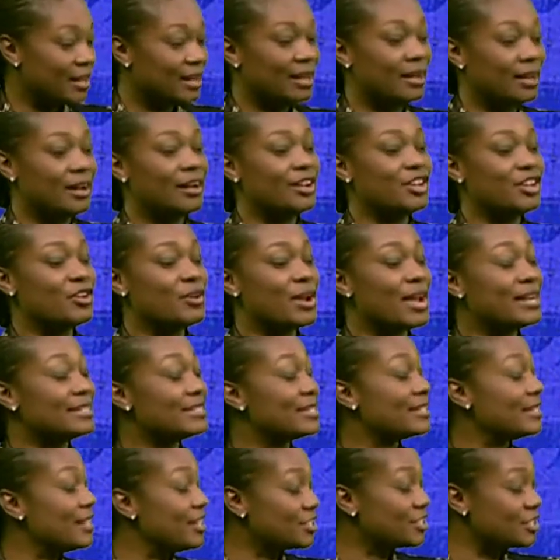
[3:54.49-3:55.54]

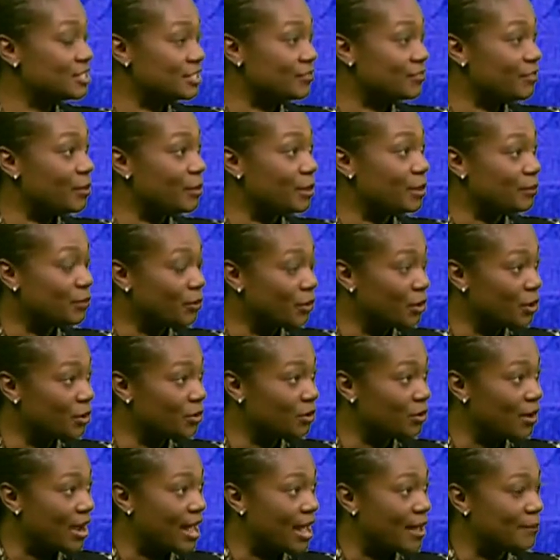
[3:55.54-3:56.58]
United Nations Development
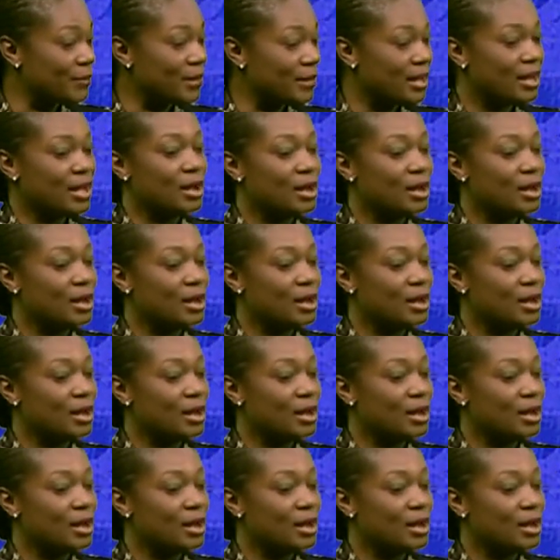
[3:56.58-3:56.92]
Program,